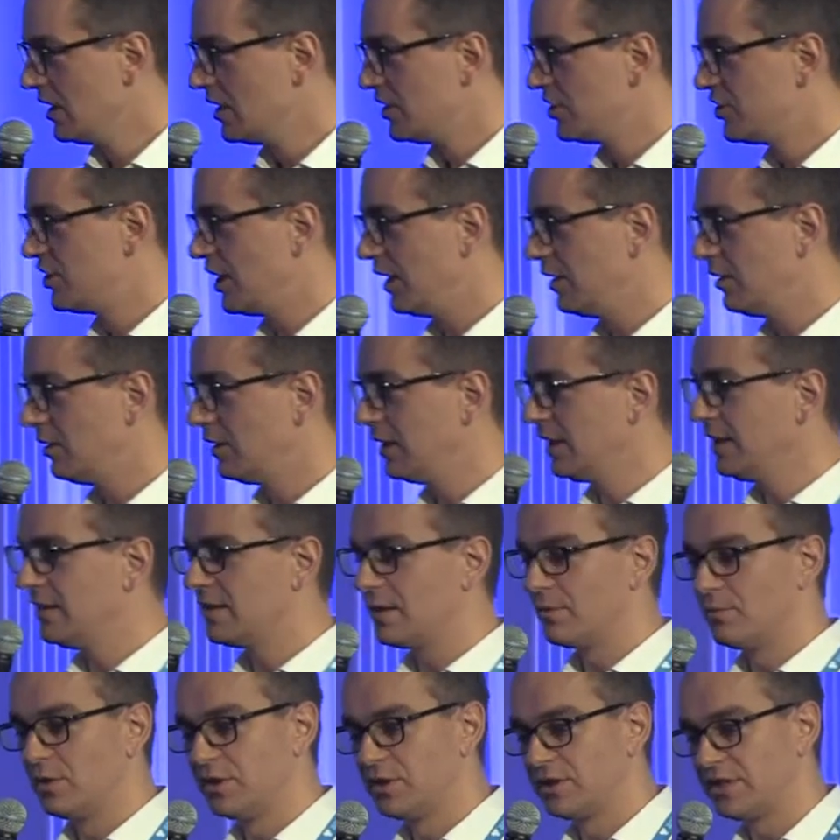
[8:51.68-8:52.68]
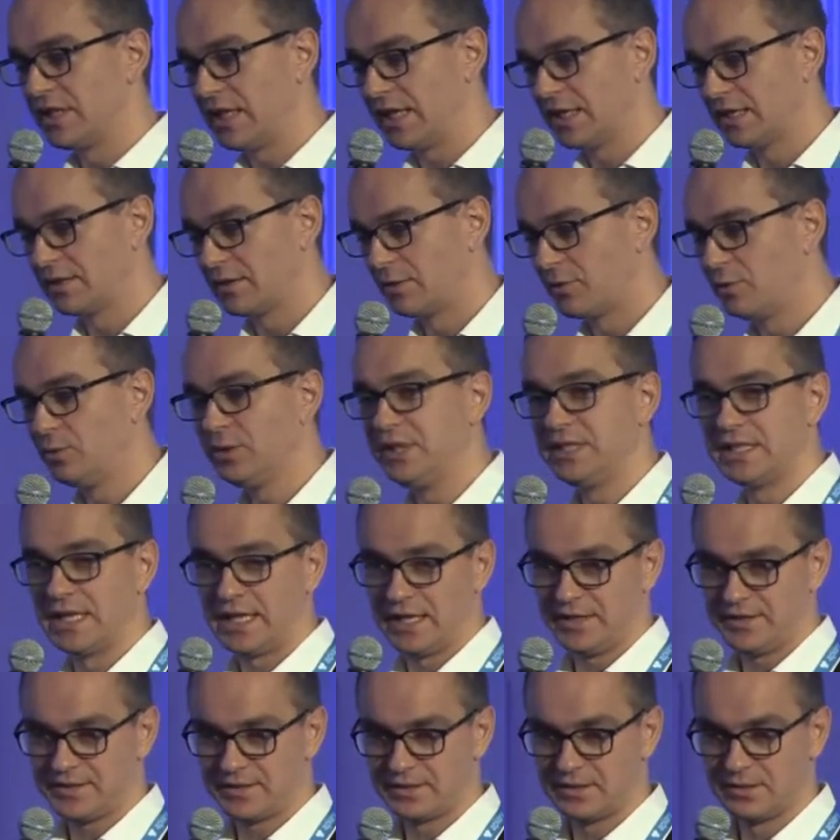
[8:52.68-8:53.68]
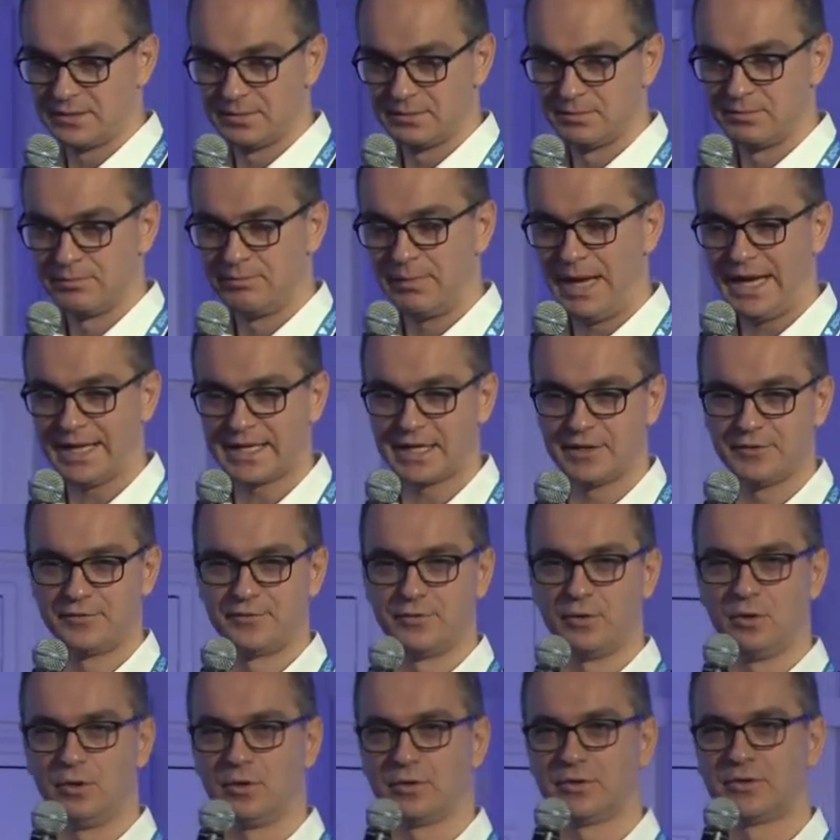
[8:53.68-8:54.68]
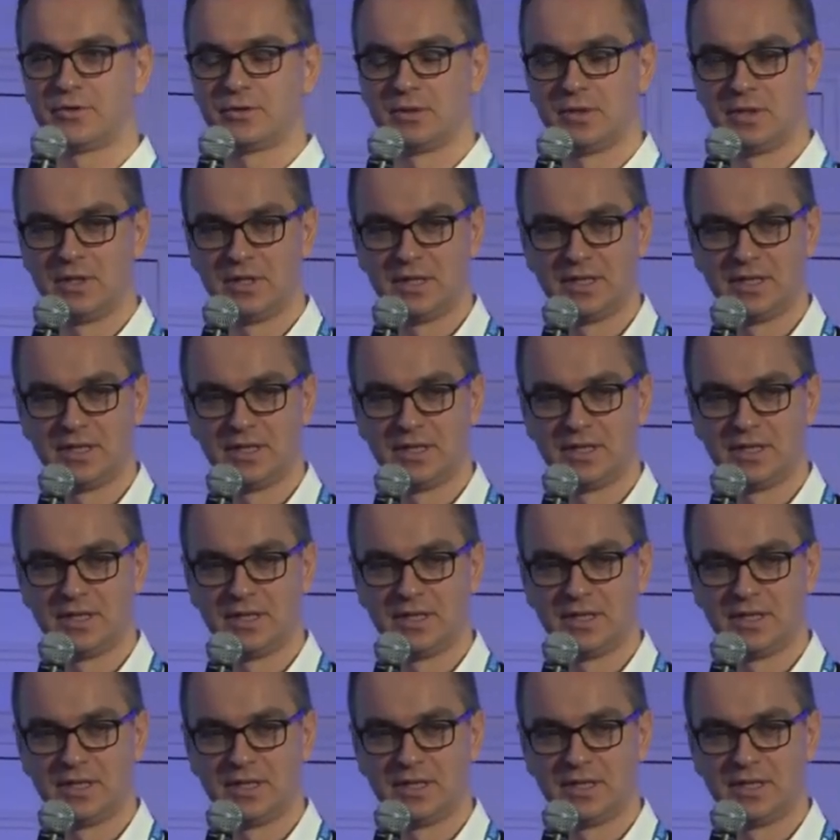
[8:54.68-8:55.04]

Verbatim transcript: Generally, they would take three days back and forth,